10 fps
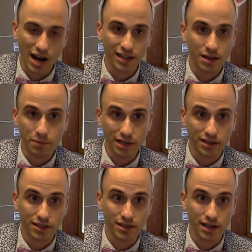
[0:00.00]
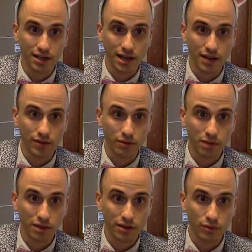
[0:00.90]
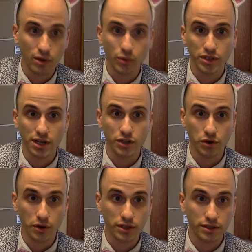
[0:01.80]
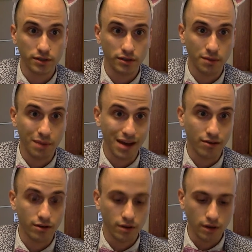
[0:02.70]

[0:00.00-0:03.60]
did they pick this data gathering method? What was that choice about?